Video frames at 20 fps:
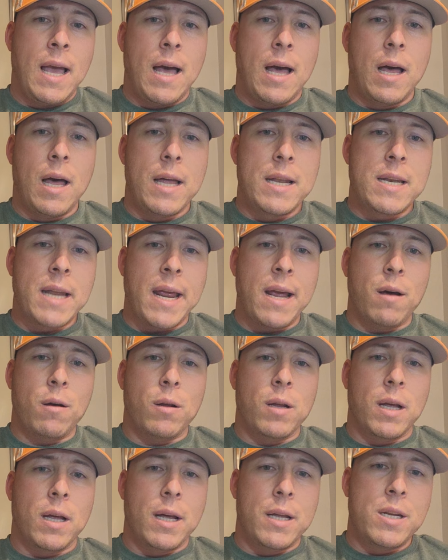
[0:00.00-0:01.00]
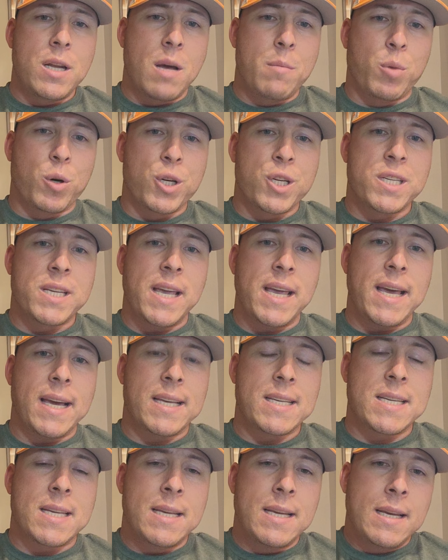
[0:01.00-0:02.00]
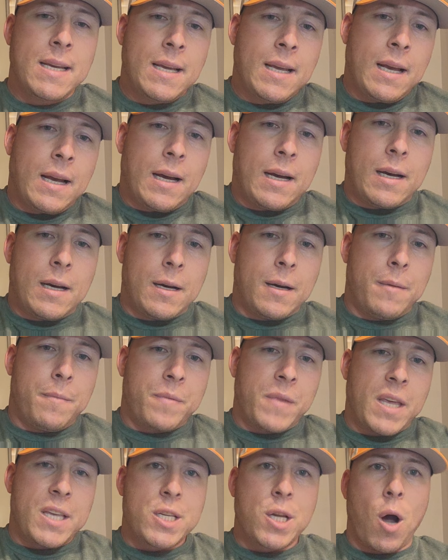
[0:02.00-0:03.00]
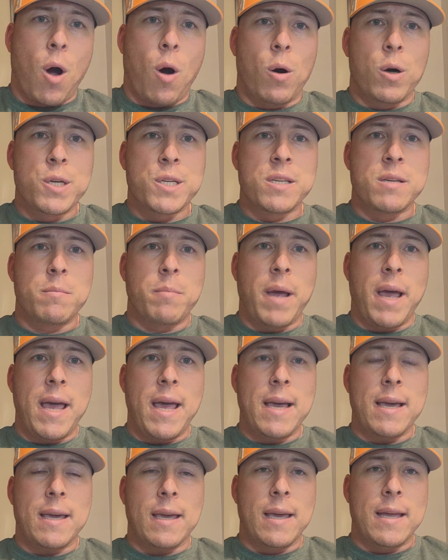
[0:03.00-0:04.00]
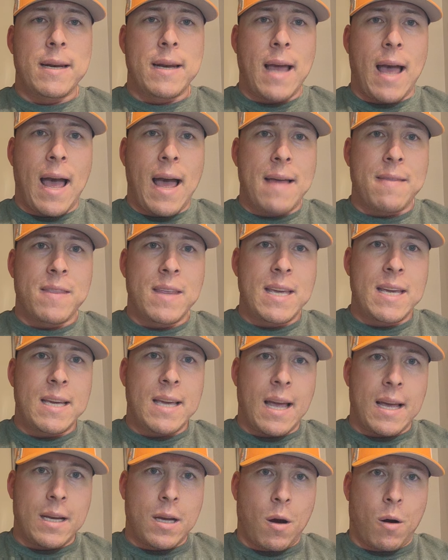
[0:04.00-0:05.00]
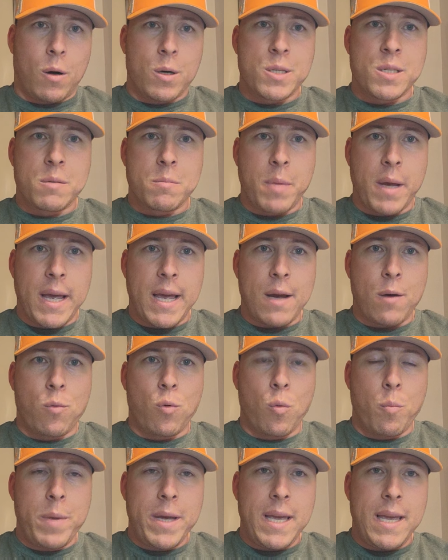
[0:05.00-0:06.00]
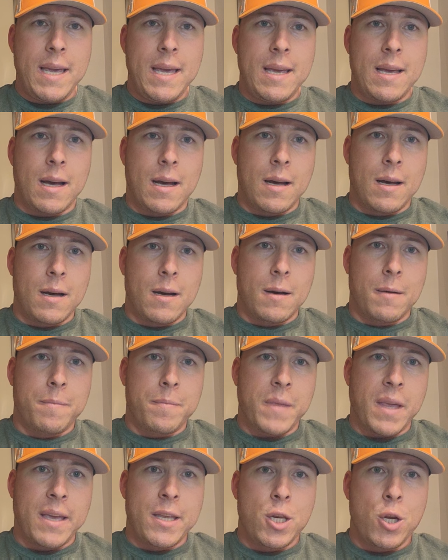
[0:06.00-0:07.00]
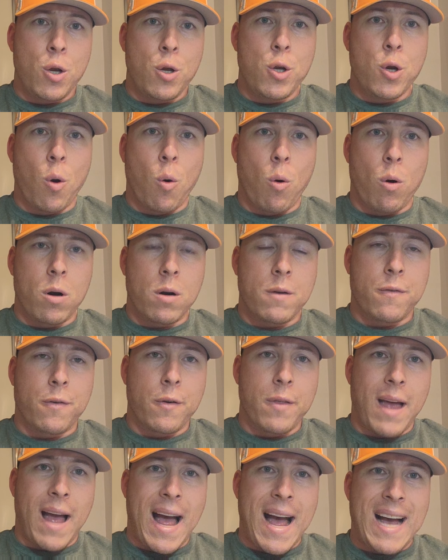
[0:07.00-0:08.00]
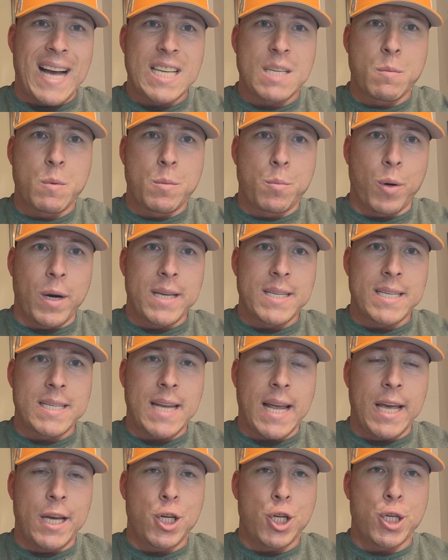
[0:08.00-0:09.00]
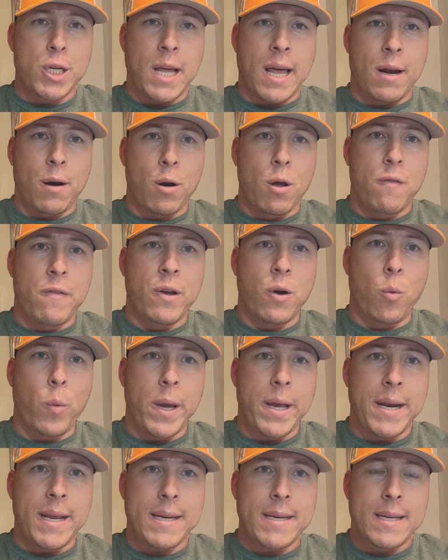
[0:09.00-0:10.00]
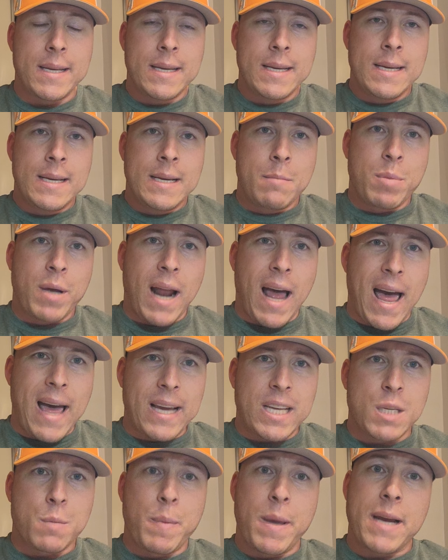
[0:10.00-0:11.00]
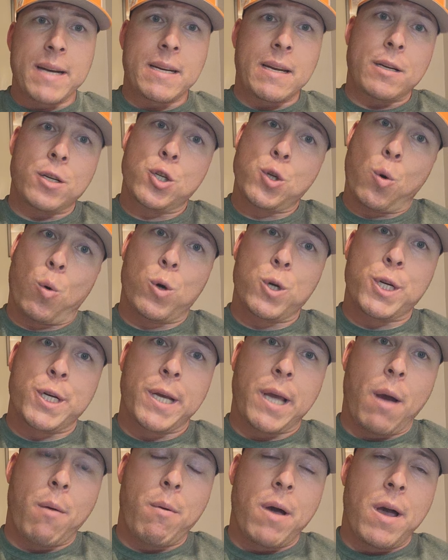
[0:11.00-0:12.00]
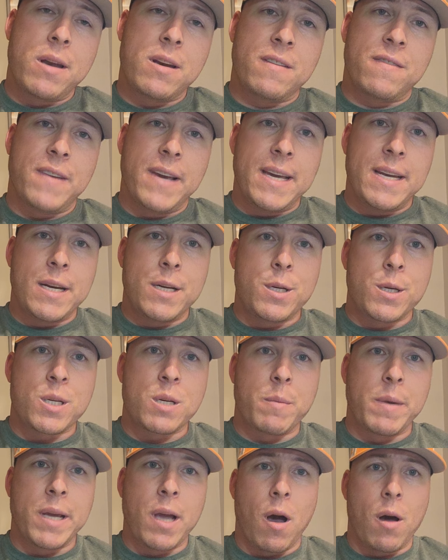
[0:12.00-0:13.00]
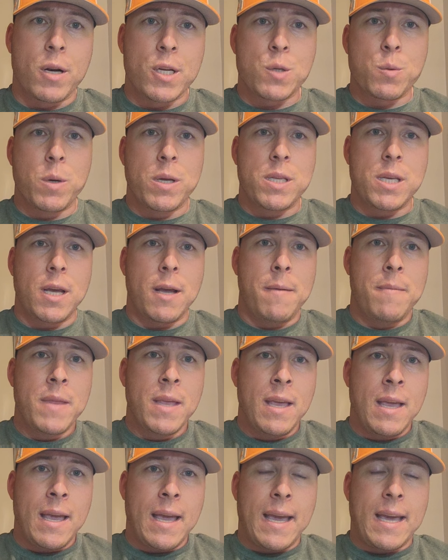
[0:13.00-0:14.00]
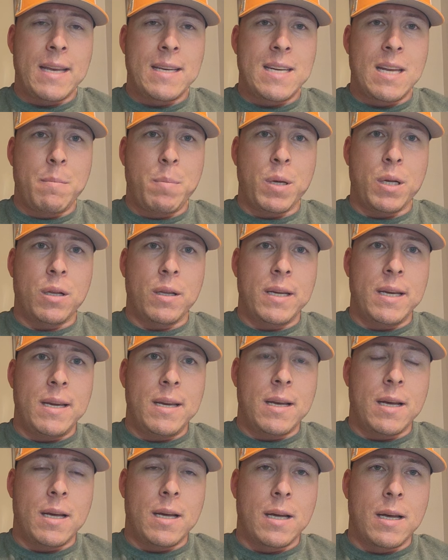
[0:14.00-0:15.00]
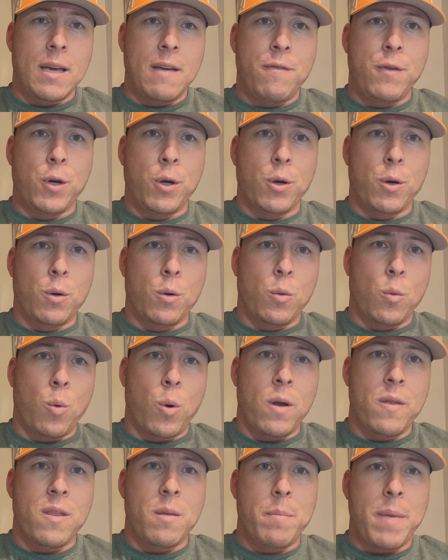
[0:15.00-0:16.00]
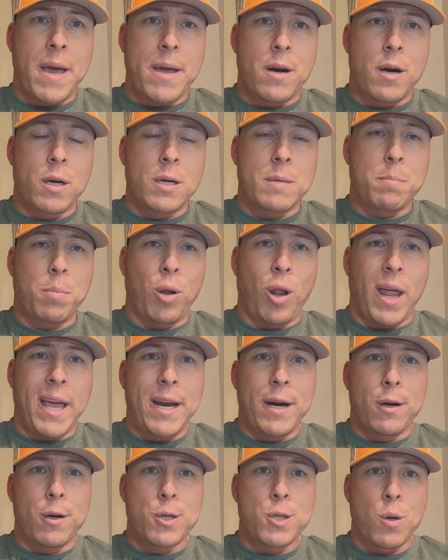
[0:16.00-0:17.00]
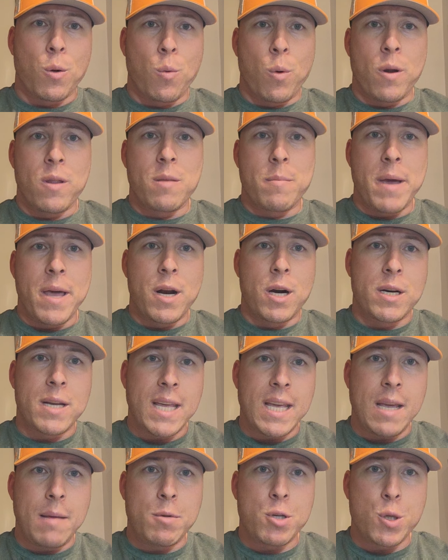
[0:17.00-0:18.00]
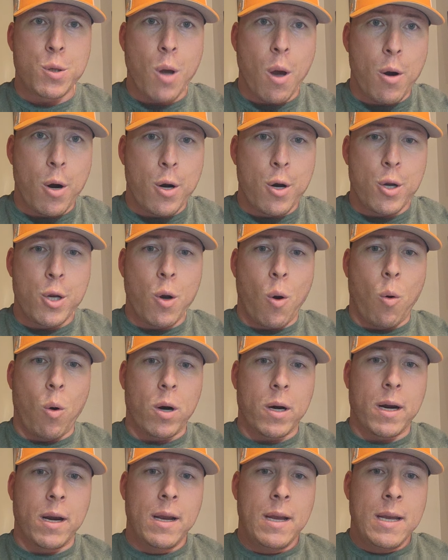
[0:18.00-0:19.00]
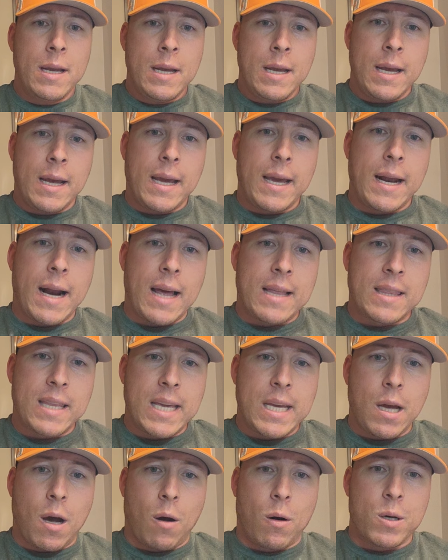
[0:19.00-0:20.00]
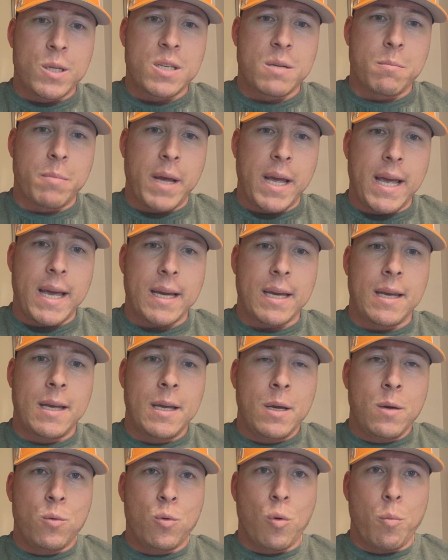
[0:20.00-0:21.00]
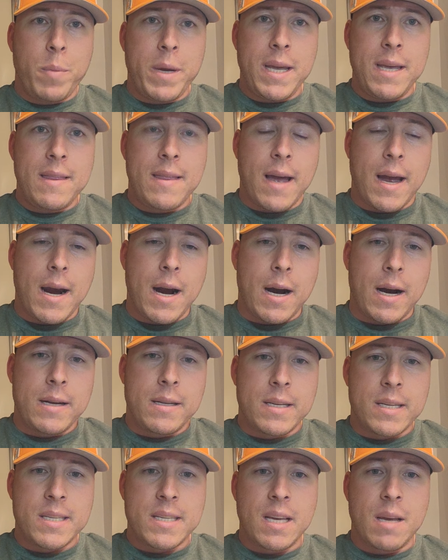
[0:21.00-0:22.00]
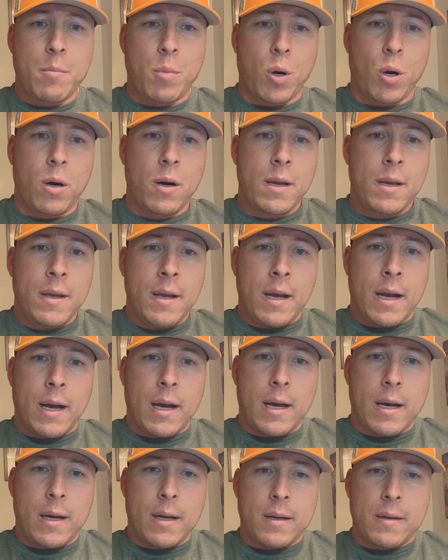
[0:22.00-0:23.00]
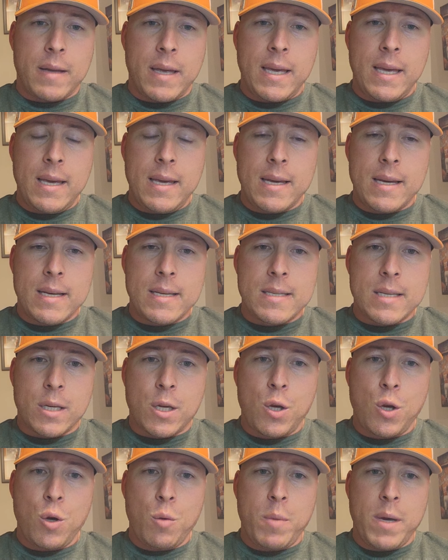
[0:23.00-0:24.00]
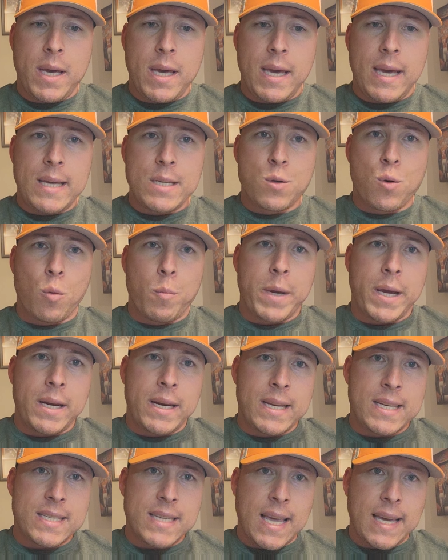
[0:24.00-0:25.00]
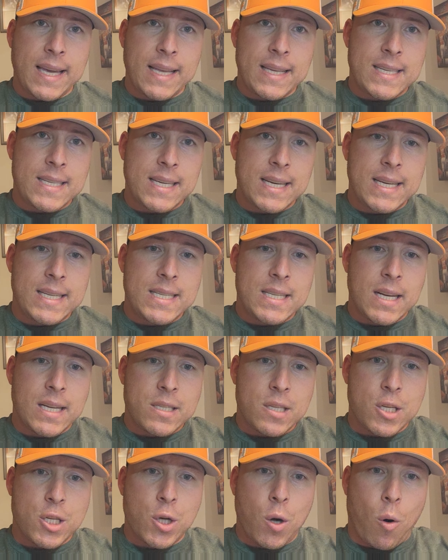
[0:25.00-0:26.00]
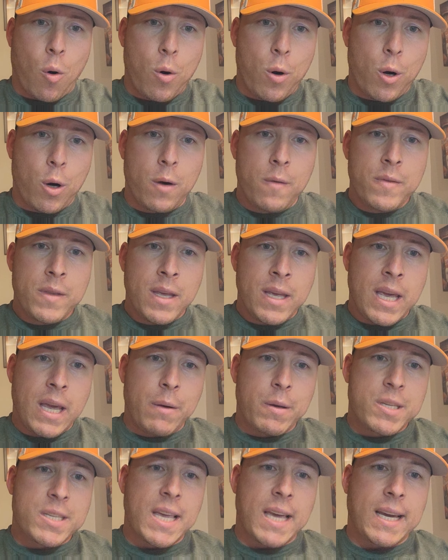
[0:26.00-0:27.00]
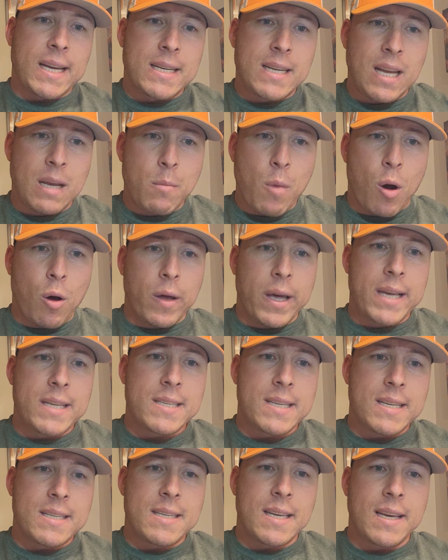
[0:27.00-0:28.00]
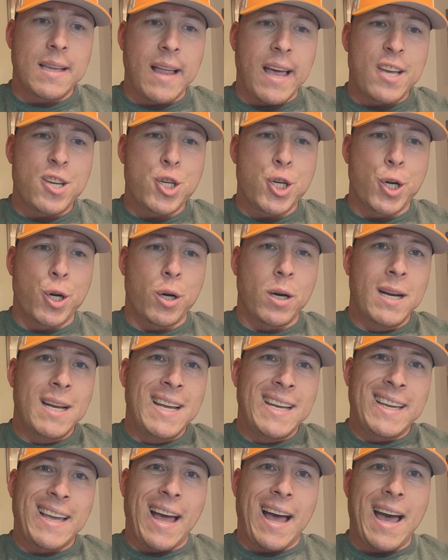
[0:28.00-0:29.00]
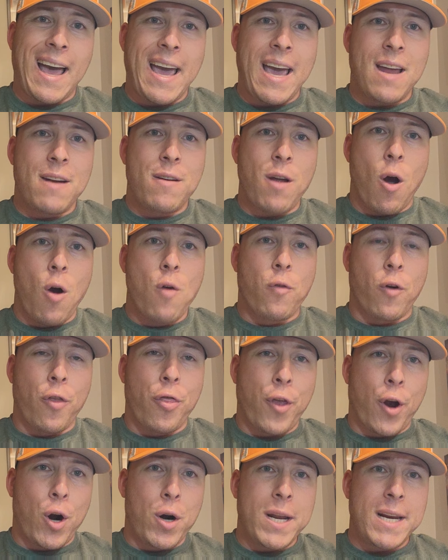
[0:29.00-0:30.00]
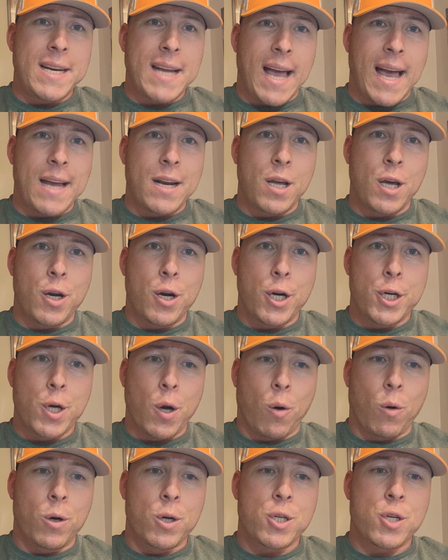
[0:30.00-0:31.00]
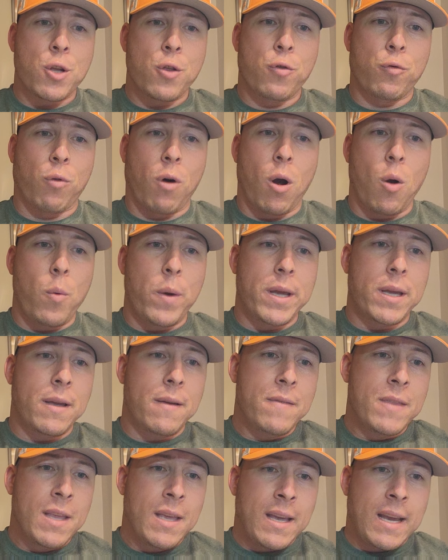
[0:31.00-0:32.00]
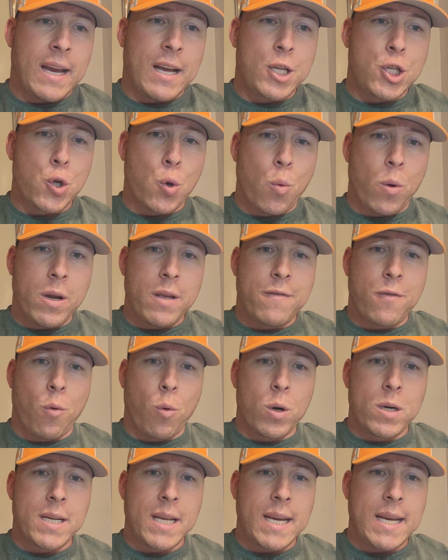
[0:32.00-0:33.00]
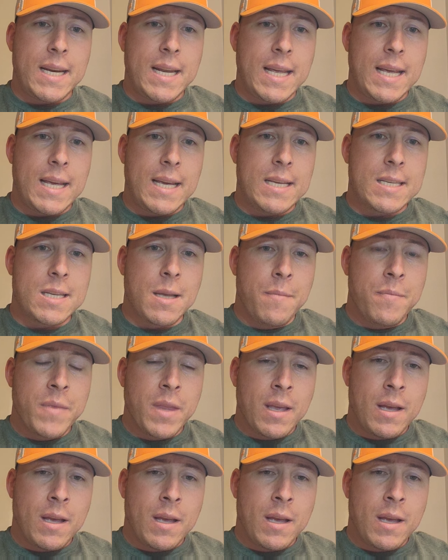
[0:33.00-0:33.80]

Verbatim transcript: Uh, now, uh, number six um, is Carson Beck, and I think Carson Beck will be um, in New York for the Heisman presentation. I don't know if he'll win it, but I expect Georgia to go undefeated, just to be honest with you. And typically, uh, if you're one of the better players on one of the better teams, you go to New York. And I think Carson Beck will be there in December. Uh, he is a QB. He's going to be in his second season as a starter. He was second team All SEC last year. Guy had over 3,900 yards throwing, he had 24 TDs.